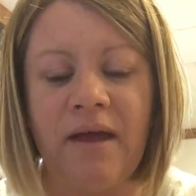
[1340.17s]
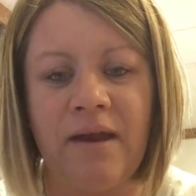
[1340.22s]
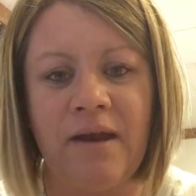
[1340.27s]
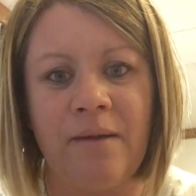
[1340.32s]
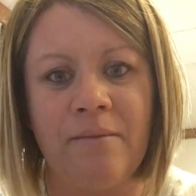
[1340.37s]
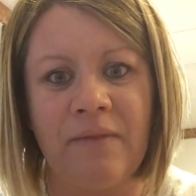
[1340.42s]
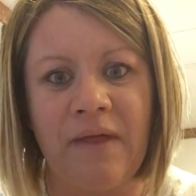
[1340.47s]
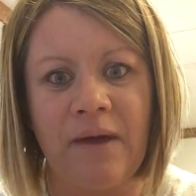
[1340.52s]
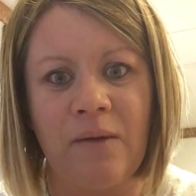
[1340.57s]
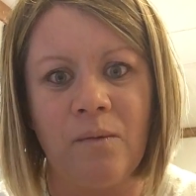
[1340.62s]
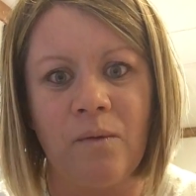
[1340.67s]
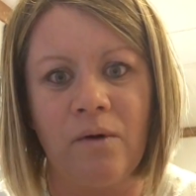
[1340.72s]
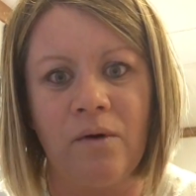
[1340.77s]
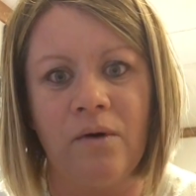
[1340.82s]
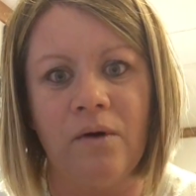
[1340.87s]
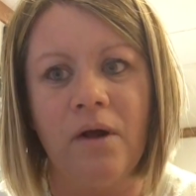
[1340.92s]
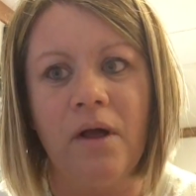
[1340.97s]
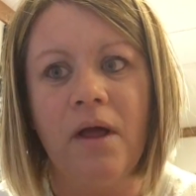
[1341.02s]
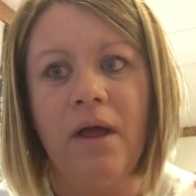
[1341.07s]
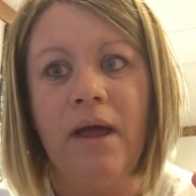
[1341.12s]
And I'm like,
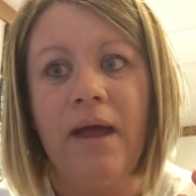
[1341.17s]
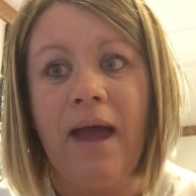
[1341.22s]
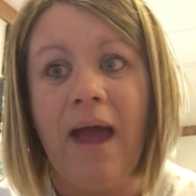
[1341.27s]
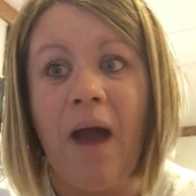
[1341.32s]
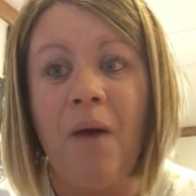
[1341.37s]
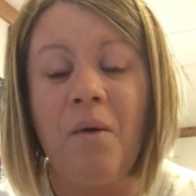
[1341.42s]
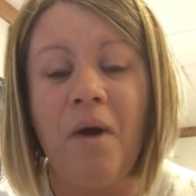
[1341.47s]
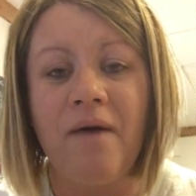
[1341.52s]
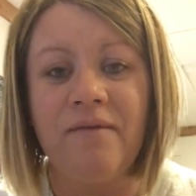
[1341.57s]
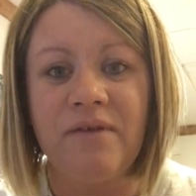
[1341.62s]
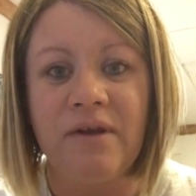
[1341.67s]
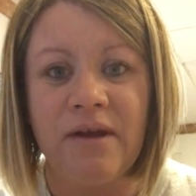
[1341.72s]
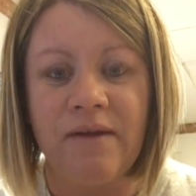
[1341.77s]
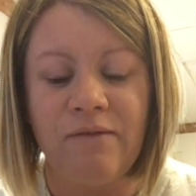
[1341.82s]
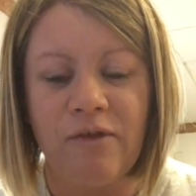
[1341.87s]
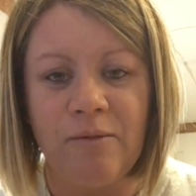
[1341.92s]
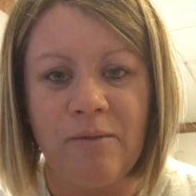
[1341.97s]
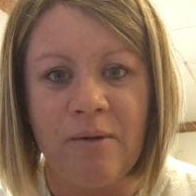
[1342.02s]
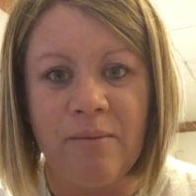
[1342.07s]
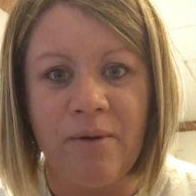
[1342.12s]
well, how often have
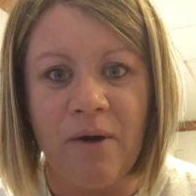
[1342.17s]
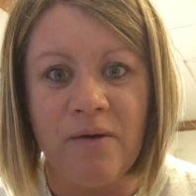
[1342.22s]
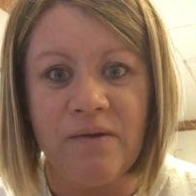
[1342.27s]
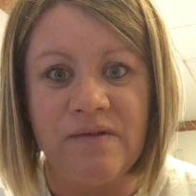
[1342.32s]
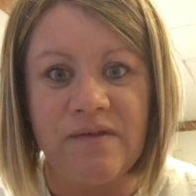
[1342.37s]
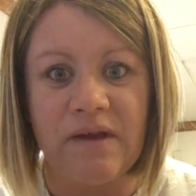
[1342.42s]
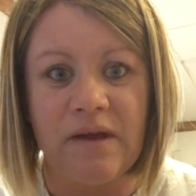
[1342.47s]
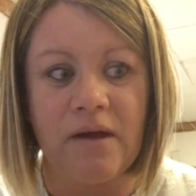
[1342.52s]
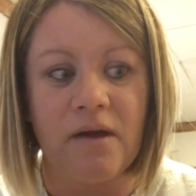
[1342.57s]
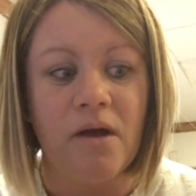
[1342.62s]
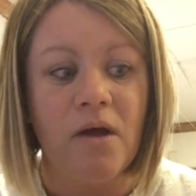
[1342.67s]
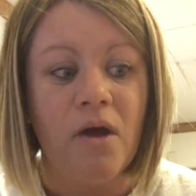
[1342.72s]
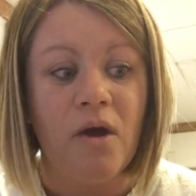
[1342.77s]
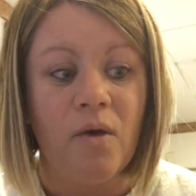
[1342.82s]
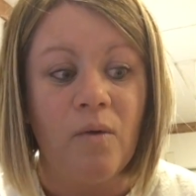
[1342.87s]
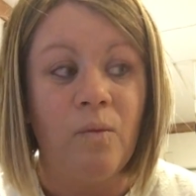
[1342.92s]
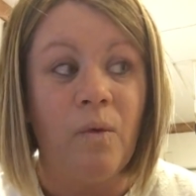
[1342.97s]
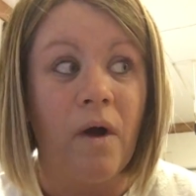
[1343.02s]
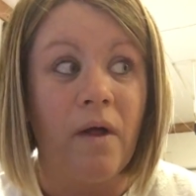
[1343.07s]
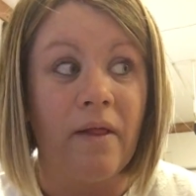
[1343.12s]
you been posting?
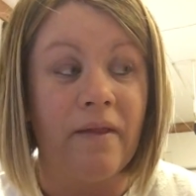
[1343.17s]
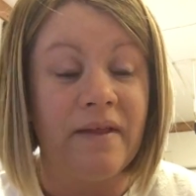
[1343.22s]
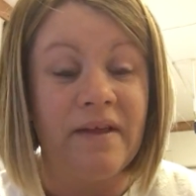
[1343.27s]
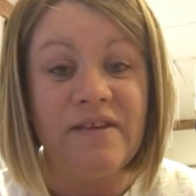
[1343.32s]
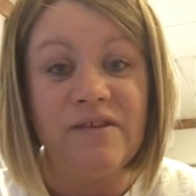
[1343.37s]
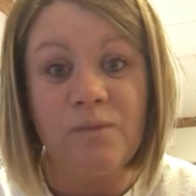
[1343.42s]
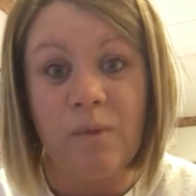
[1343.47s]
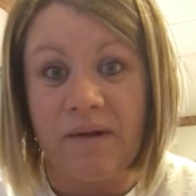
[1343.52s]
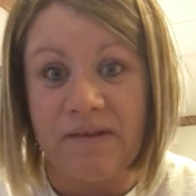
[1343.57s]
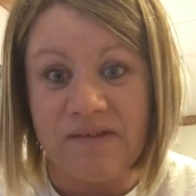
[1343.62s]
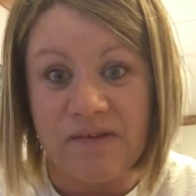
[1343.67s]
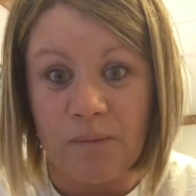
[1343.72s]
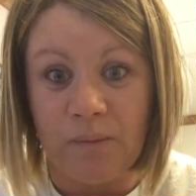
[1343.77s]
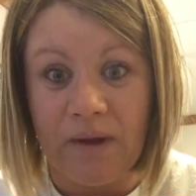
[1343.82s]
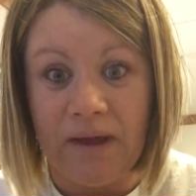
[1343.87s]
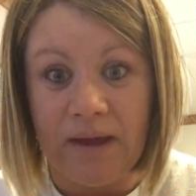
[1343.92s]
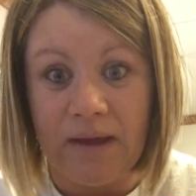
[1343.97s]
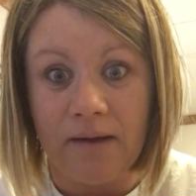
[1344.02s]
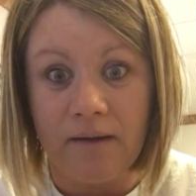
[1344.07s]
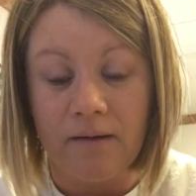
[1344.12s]
Well, at least once a
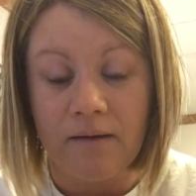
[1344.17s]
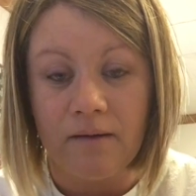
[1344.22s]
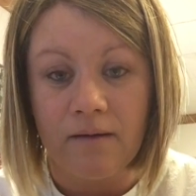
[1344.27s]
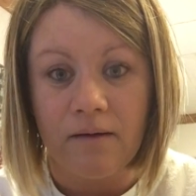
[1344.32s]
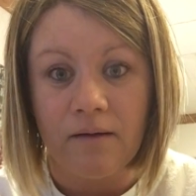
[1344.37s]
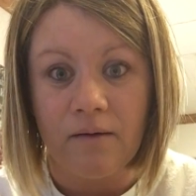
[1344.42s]
week.